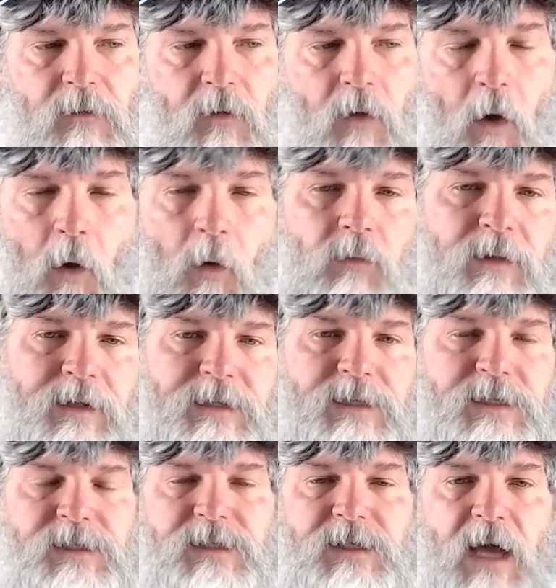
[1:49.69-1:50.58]
only to
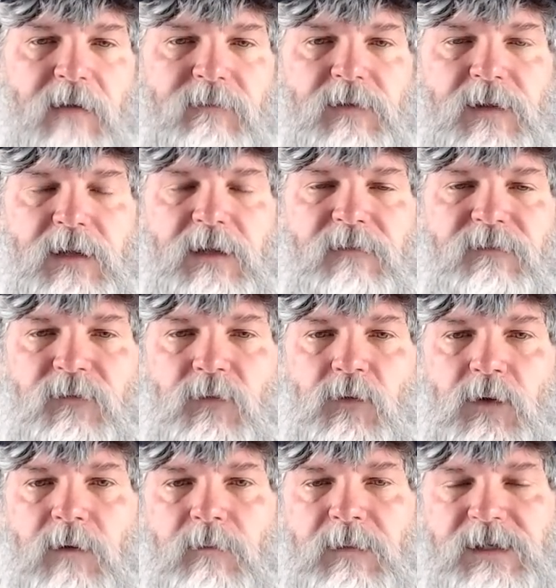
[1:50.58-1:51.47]
discover that the
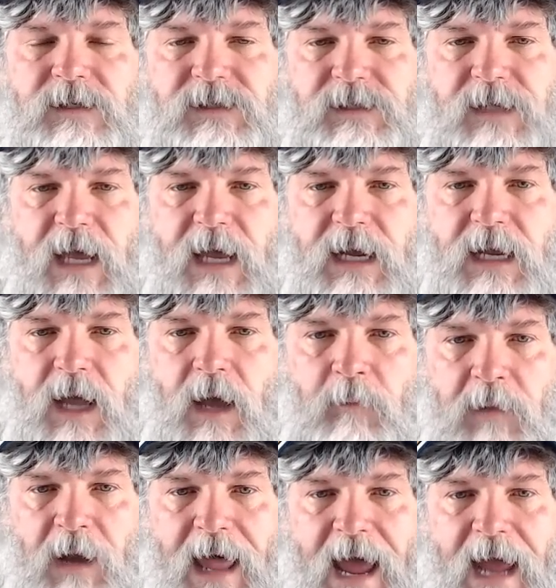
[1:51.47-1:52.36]
form said a
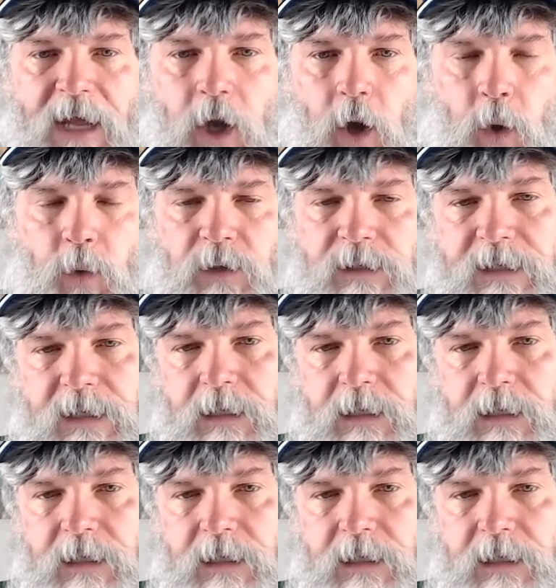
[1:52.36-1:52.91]
black only.